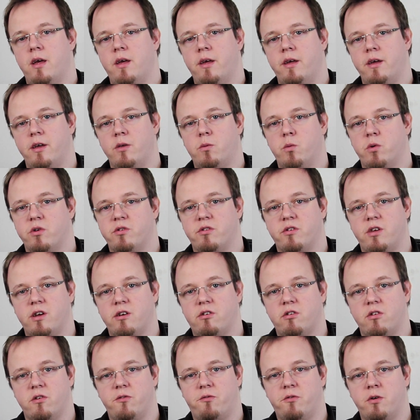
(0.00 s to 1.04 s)
It was
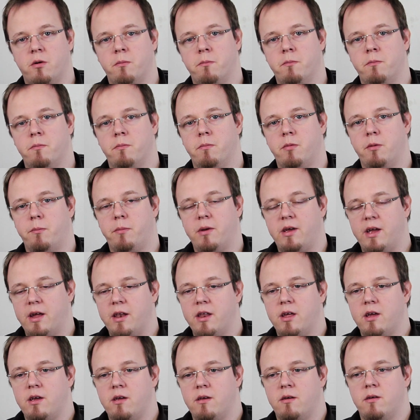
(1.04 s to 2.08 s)
actually from the
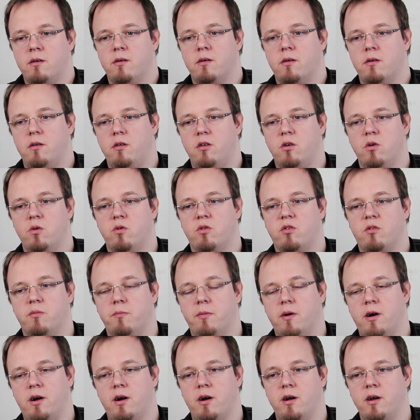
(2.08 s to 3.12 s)
beginning used
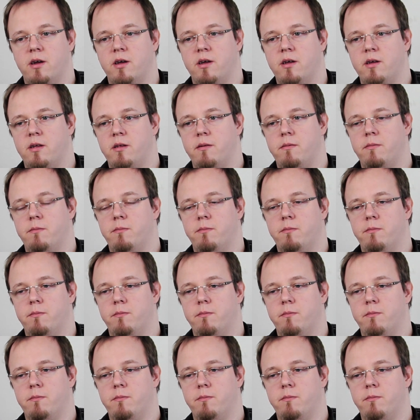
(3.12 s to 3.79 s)
by,